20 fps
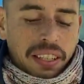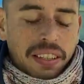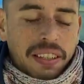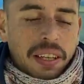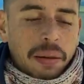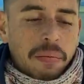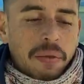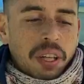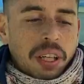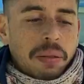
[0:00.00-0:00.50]

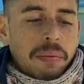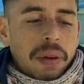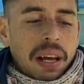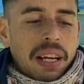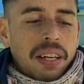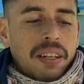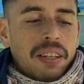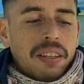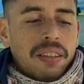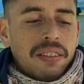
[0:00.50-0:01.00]
subject
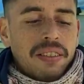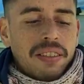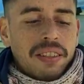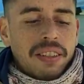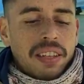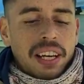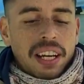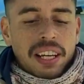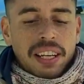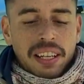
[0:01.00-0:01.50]
matters
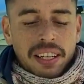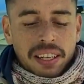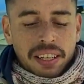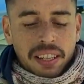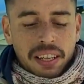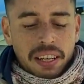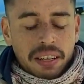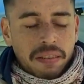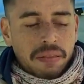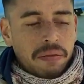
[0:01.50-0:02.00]
and
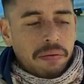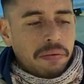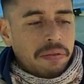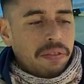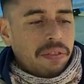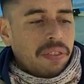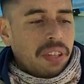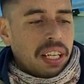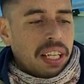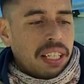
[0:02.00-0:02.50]
of
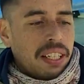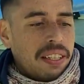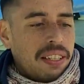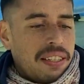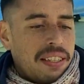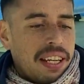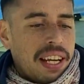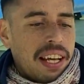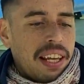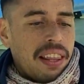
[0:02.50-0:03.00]
like
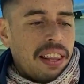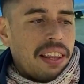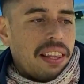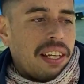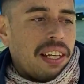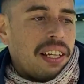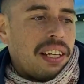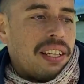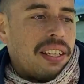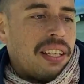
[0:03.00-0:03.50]
death
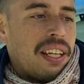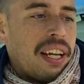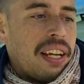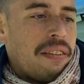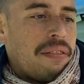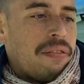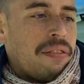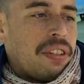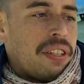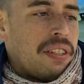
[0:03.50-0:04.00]
and
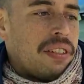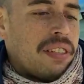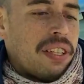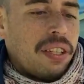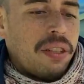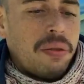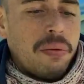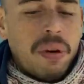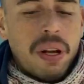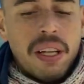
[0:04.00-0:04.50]
life and
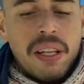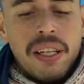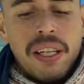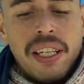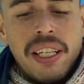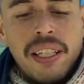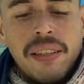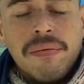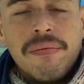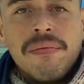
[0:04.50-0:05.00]
sexuality.